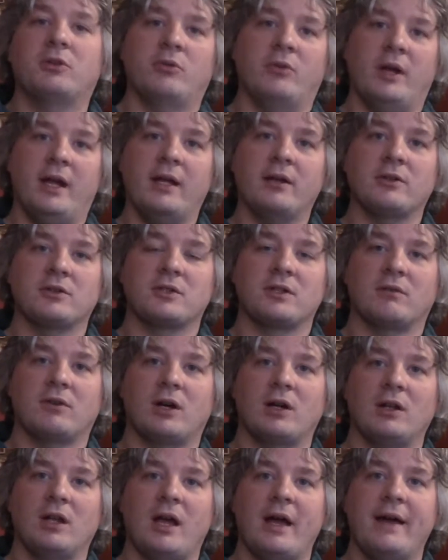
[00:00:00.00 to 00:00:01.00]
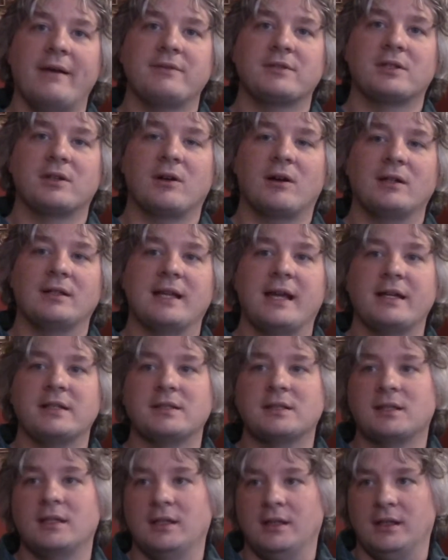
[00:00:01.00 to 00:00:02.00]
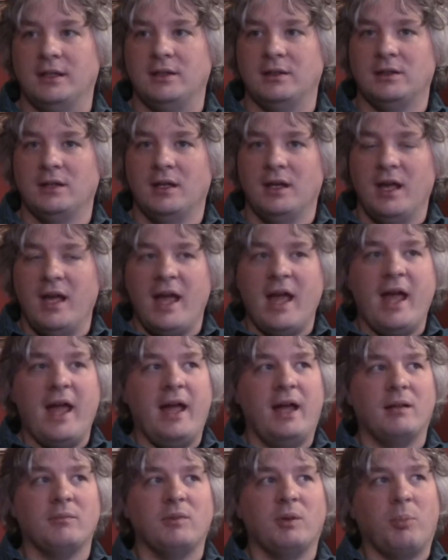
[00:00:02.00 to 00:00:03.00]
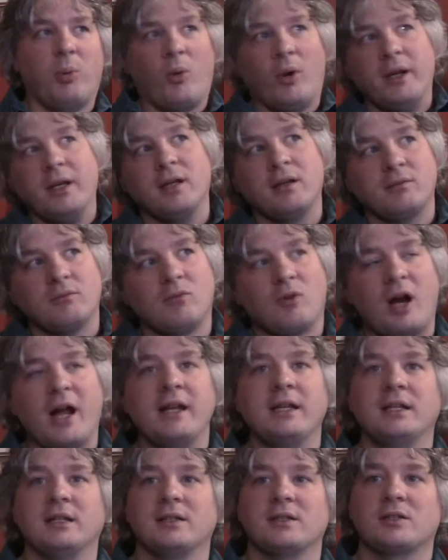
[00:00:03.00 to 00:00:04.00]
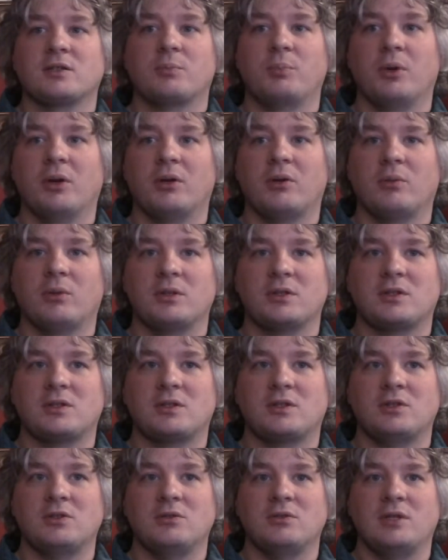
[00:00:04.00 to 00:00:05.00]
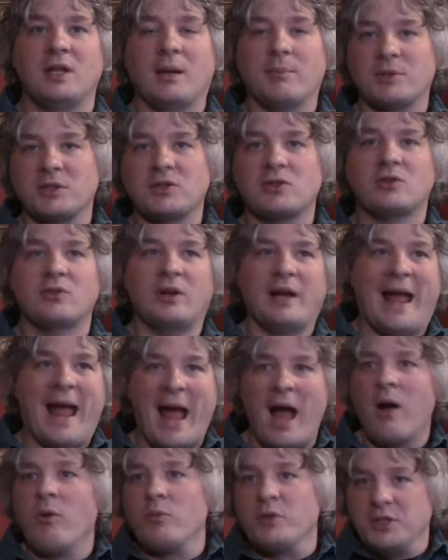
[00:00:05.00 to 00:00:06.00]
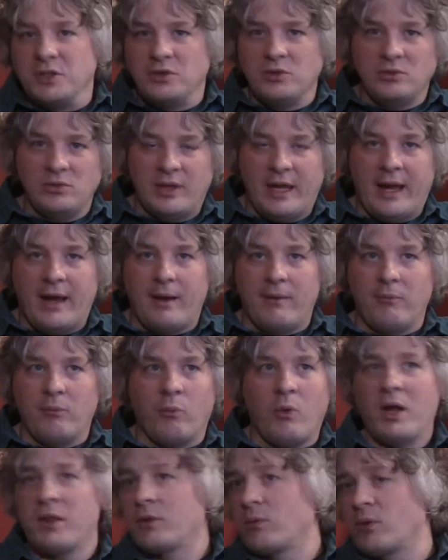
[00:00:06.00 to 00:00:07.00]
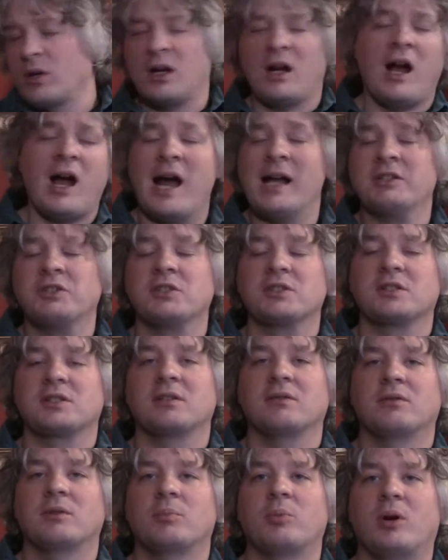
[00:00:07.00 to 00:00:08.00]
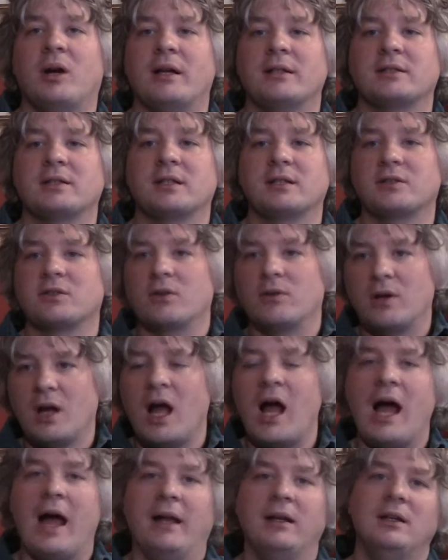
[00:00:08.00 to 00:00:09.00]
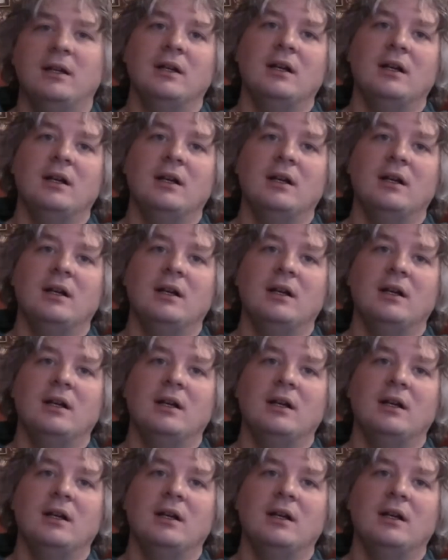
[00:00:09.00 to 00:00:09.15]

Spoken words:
creators of our lives and our destiny. And the point in writing this book was to demonstrate how we do that, whether we're conscious of the process or not.